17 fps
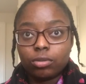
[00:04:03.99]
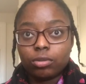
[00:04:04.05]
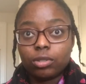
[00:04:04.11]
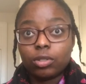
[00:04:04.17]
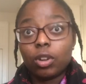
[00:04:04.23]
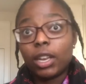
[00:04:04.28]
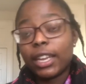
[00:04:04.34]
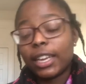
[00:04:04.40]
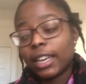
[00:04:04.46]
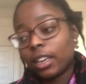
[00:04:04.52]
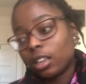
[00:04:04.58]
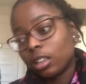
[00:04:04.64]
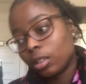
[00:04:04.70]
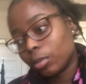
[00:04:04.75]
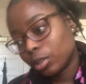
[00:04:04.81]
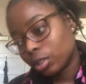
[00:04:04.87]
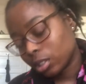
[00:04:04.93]
don't like any of
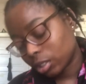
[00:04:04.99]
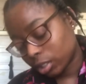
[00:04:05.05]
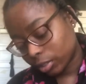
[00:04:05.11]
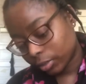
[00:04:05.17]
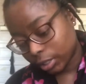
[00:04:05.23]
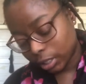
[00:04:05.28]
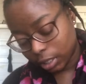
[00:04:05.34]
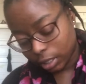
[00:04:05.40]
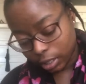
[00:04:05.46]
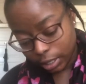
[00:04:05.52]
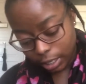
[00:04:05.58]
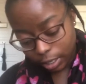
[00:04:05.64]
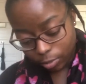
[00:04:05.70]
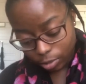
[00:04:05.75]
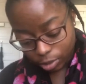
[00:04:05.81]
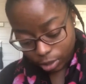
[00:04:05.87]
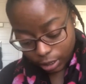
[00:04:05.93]
the books that they're reading, they
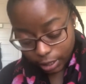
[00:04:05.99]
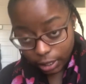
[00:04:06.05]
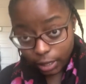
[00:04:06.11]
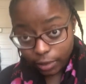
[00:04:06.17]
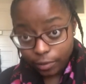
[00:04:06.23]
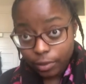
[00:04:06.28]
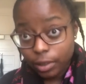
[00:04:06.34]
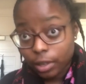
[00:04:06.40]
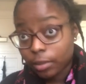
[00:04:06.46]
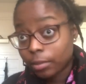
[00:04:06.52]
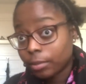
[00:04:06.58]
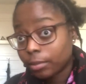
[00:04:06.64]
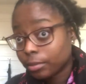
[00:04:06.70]
will DNF them.